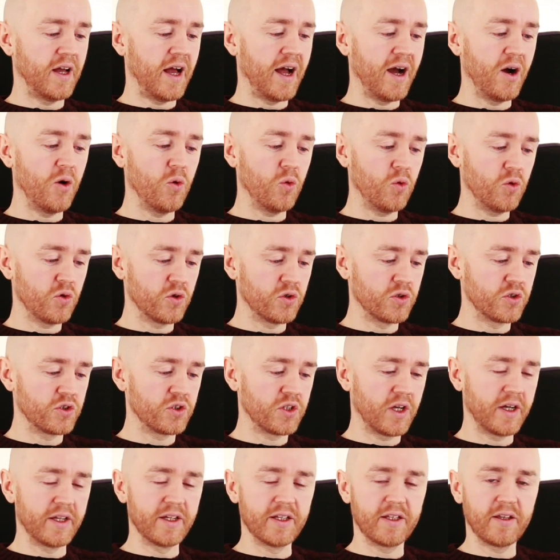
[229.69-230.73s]

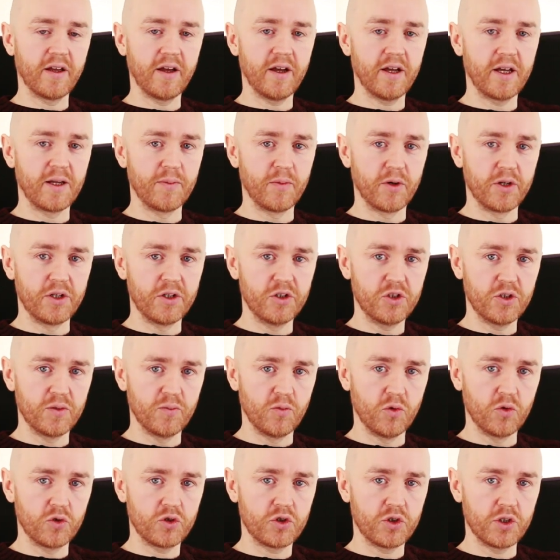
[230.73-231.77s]
hours at a time on each
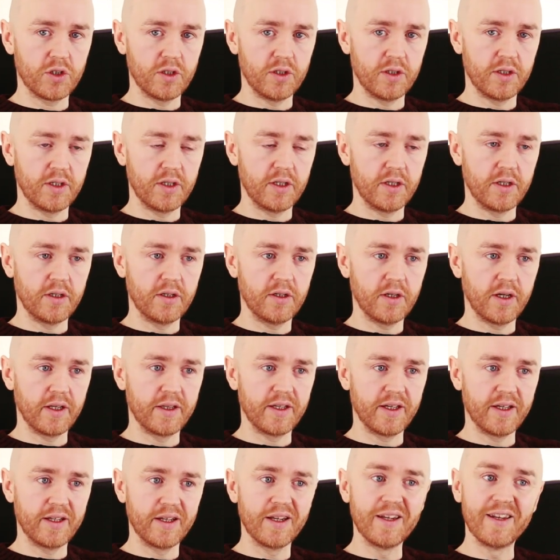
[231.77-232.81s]
emotional need and
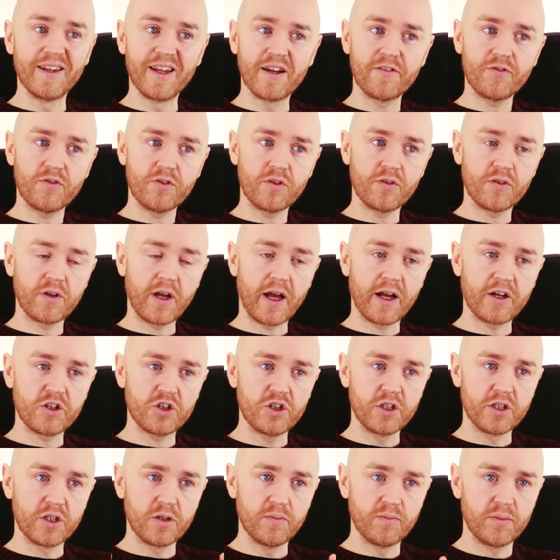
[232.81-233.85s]
then never
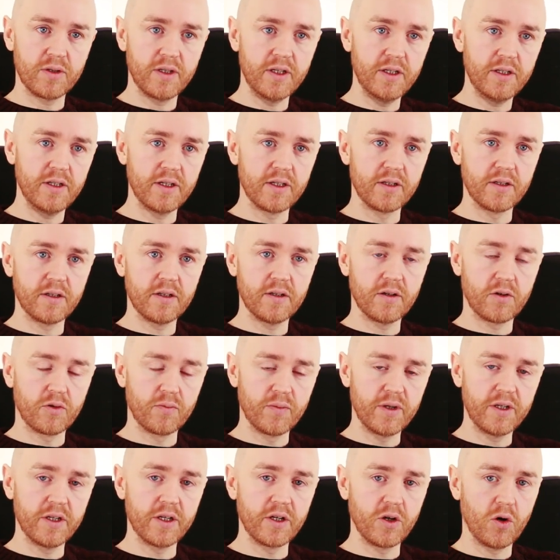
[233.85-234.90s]
actually completing or
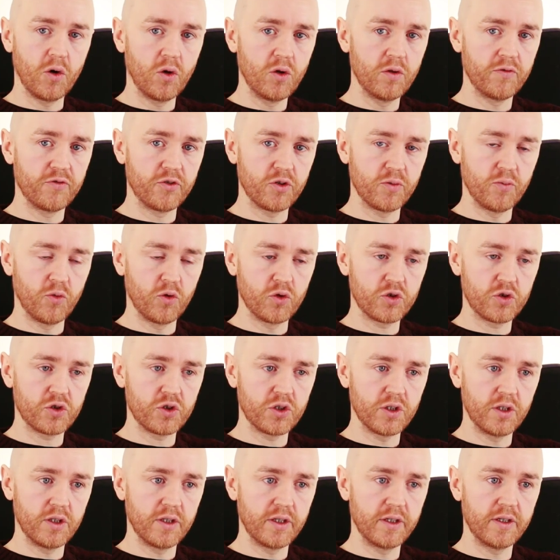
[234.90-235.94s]
meeting all of your
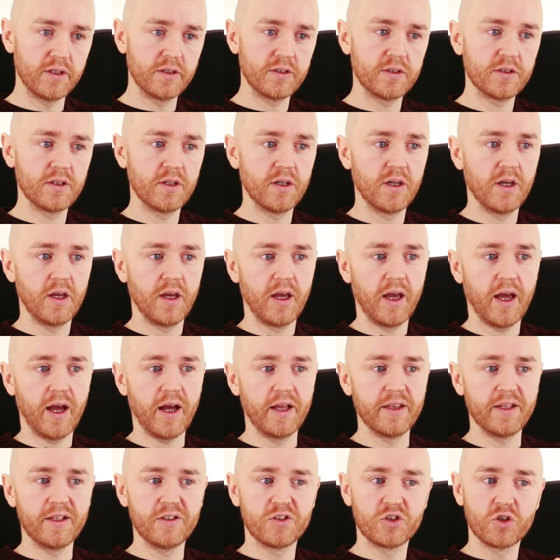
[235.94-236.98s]
emotional needs.
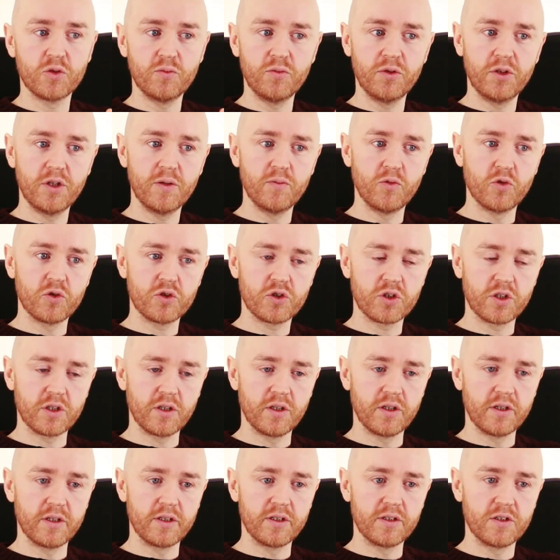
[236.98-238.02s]
And then some of the emotional
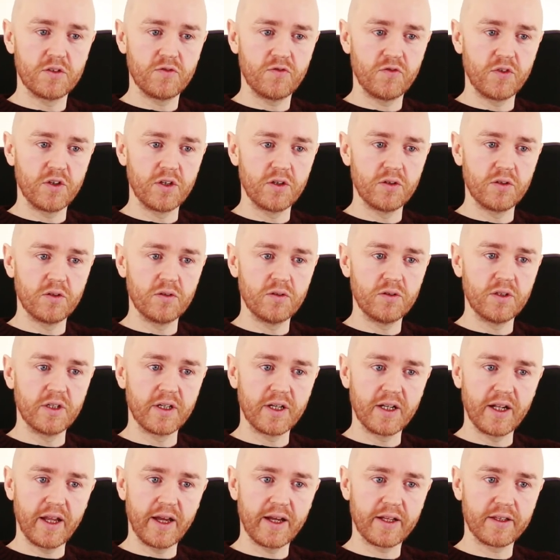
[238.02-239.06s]
needs feel
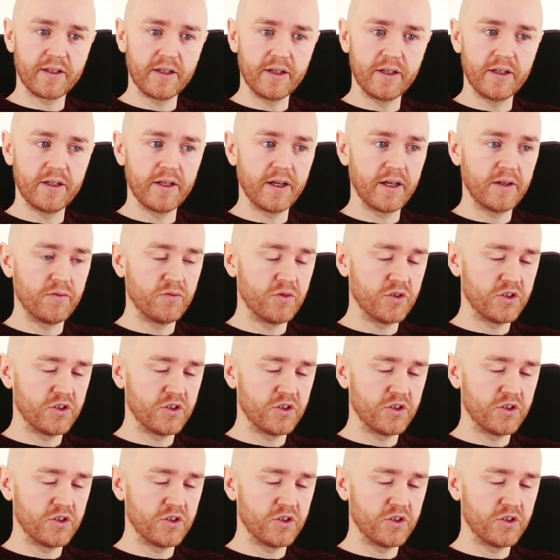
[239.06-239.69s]
neglected and